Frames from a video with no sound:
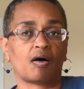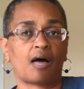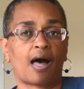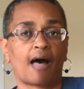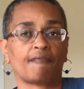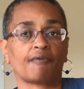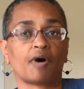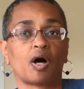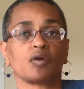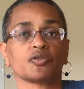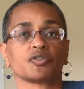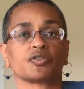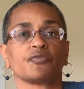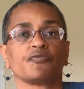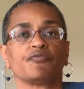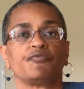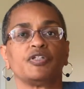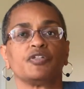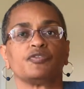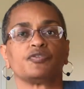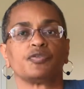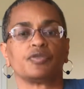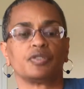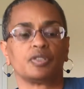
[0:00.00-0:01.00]
I've also
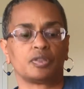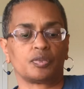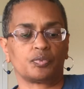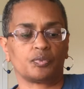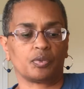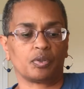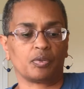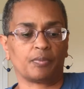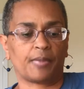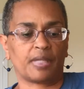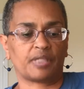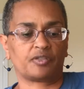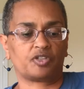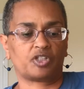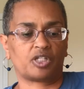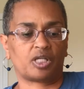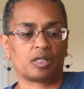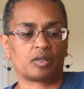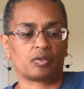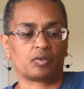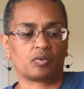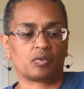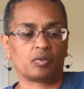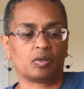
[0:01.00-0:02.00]
featured this one on my
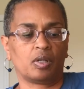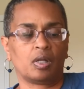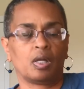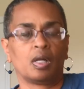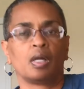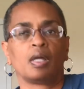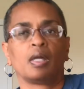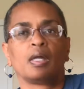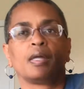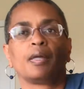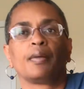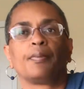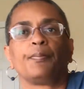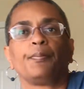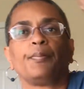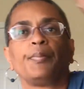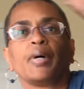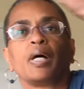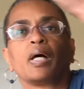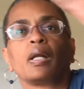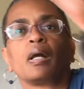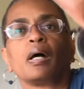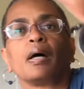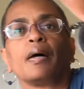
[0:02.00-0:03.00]
channel,
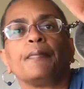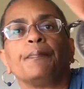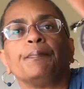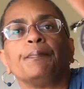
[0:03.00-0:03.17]
but